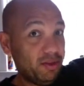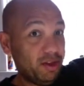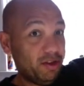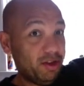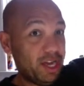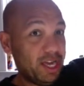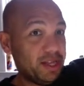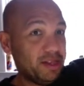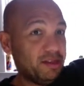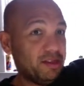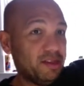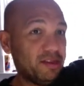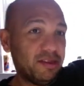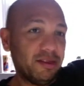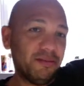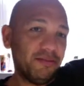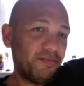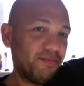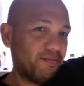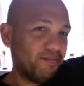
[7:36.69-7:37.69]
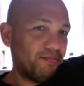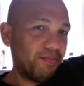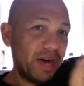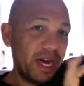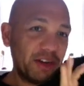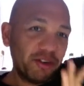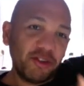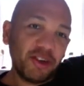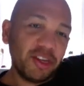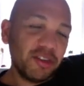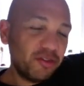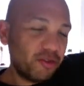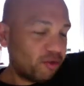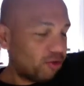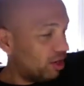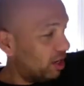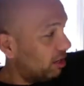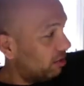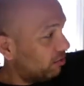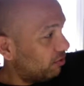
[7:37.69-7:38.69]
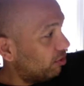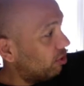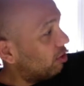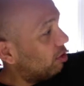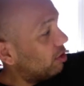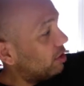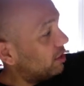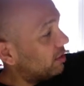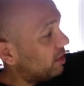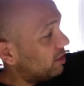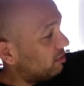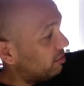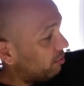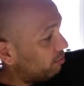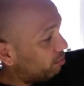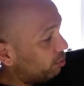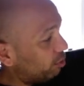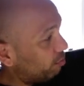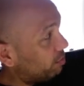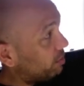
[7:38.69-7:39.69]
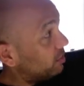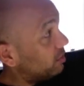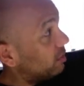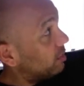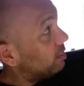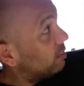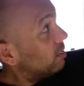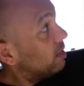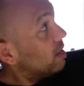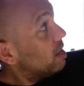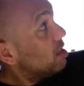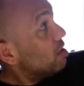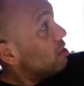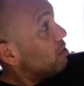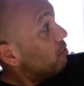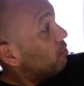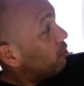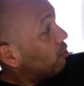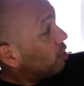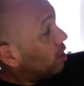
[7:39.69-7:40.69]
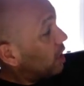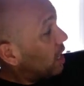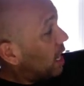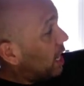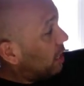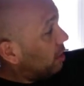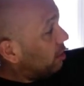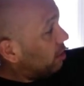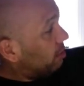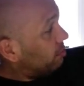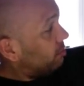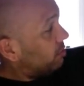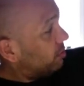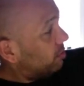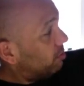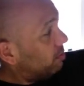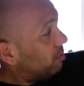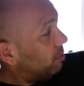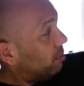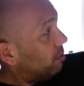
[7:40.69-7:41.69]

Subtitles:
Okay, this is a modernist grid for all intents and purposes. 4 columns